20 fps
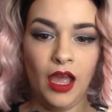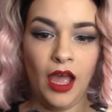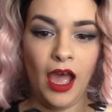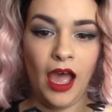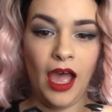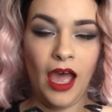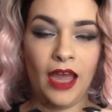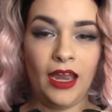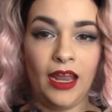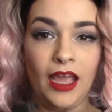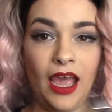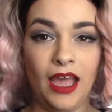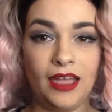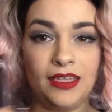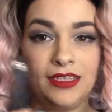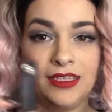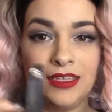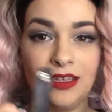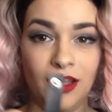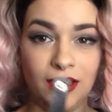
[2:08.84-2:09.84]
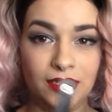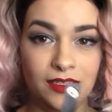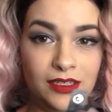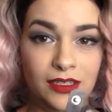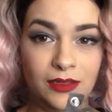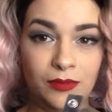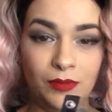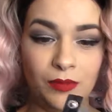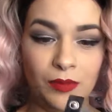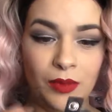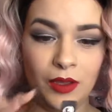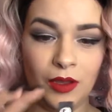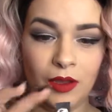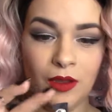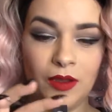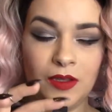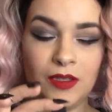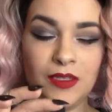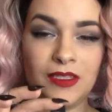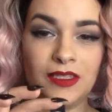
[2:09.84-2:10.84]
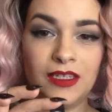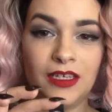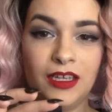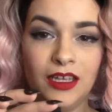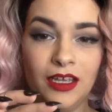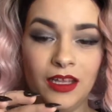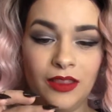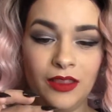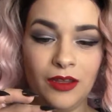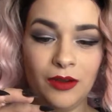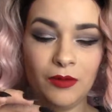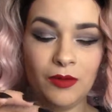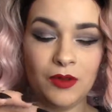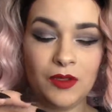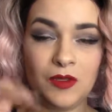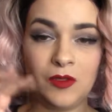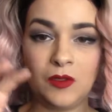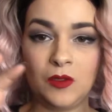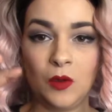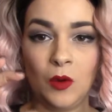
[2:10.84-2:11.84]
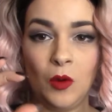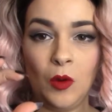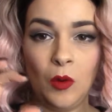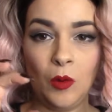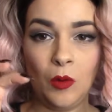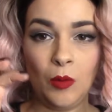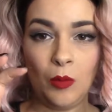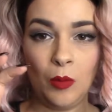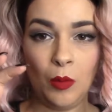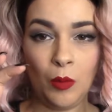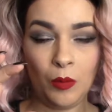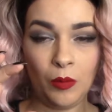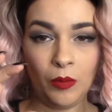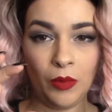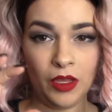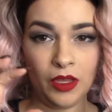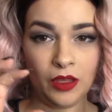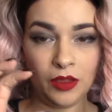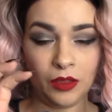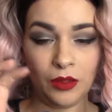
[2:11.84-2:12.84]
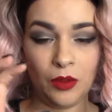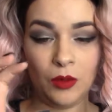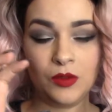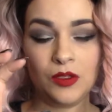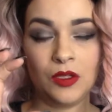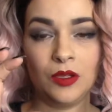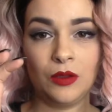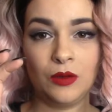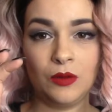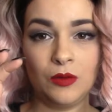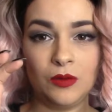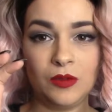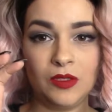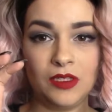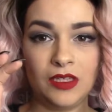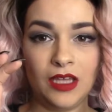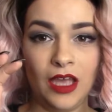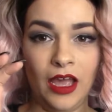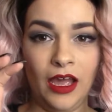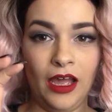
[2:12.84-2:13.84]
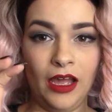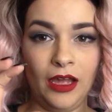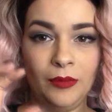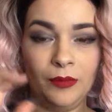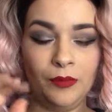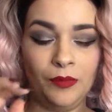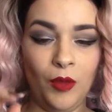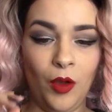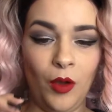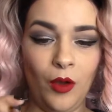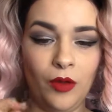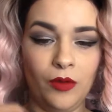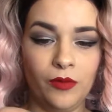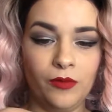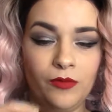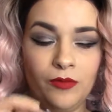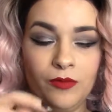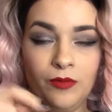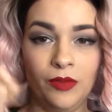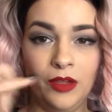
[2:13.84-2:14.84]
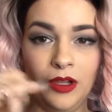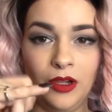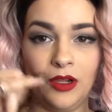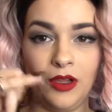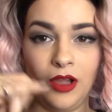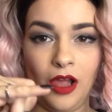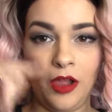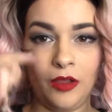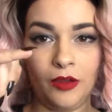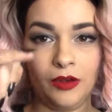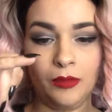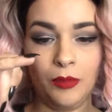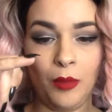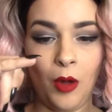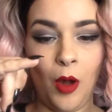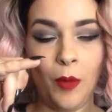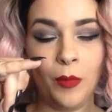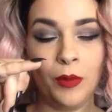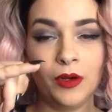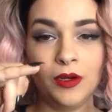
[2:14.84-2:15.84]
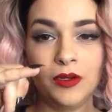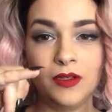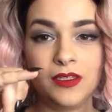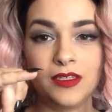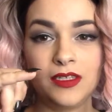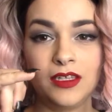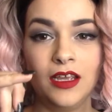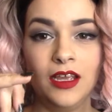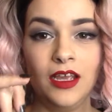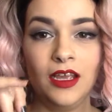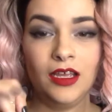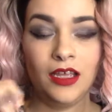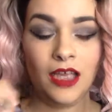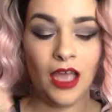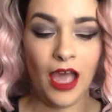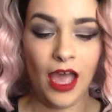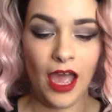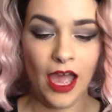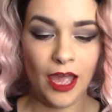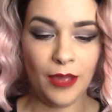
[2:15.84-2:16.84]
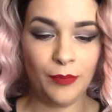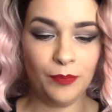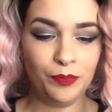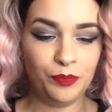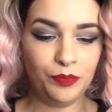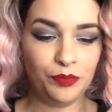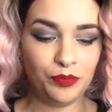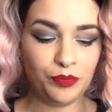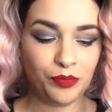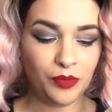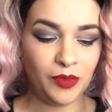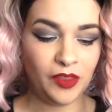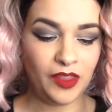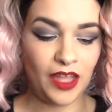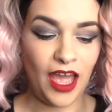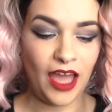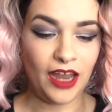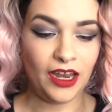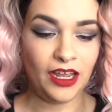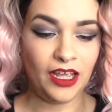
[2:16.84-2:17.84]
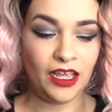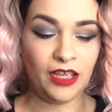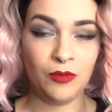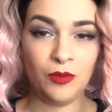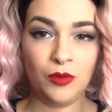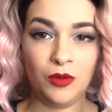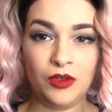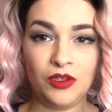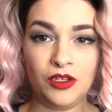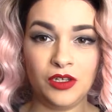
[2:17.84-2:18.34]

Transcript: and I had to cut it because there was loads and loads of little other poppers that it would